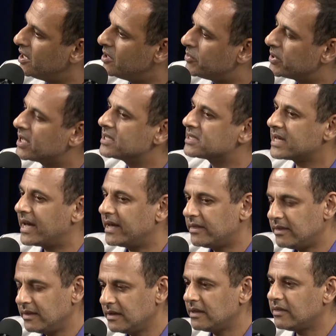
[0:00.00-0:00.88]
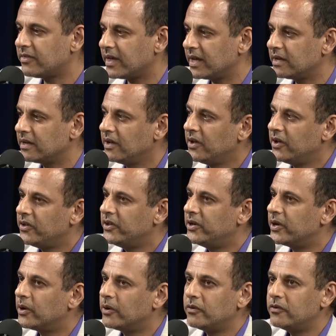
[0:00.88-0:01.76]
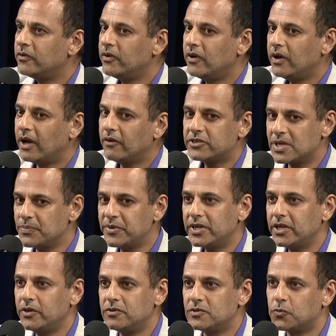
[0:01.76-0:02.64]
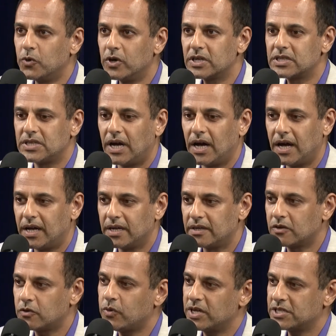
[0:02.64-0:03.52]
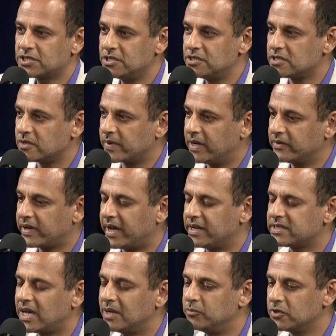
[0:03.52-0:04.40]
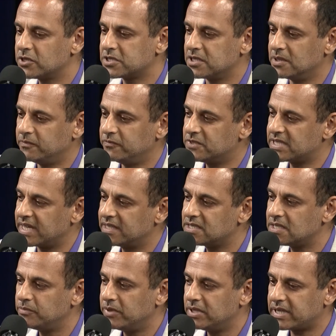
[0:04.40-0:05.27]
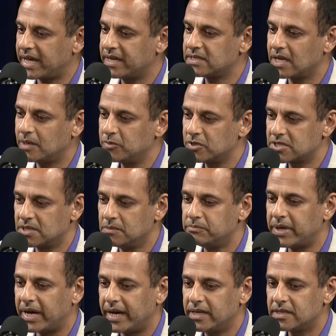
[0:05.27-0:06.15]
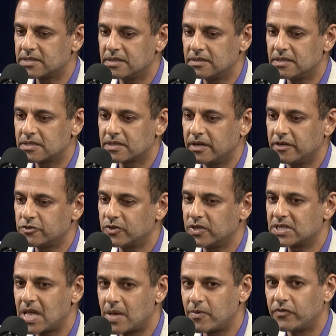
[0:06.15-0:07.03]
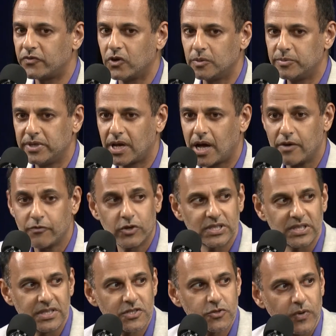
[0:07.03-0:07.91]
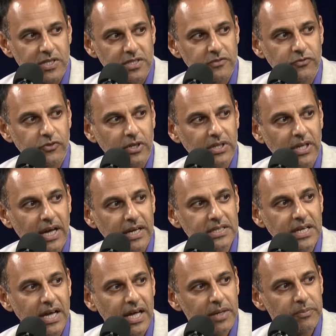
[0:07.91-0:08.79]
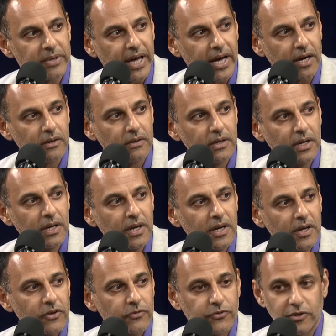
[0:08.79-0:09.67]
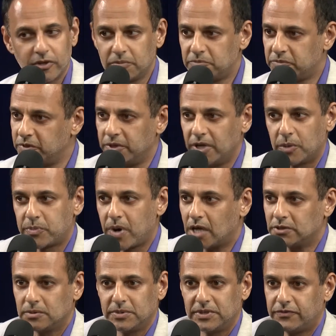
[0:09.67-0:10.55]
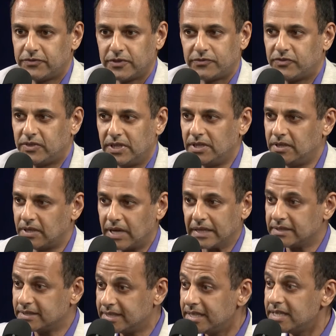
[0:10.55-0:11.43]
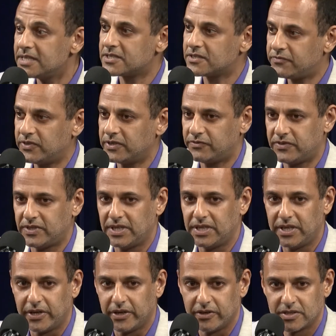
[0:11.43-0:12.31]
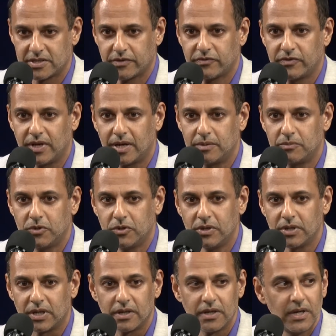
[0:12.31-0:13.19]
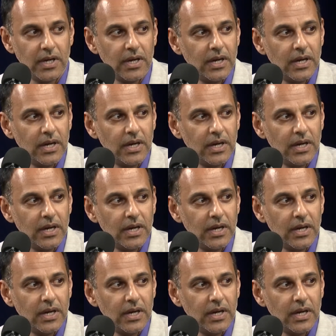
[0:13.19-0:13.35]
Because I think that, you know, somebody who's worked on questions around anti-Muslim sentiment, anti-Muslim bias in this country, Islamophobia, I've worked on this question for a long time now, for, you know, probably 15, at least 15 years, if not more.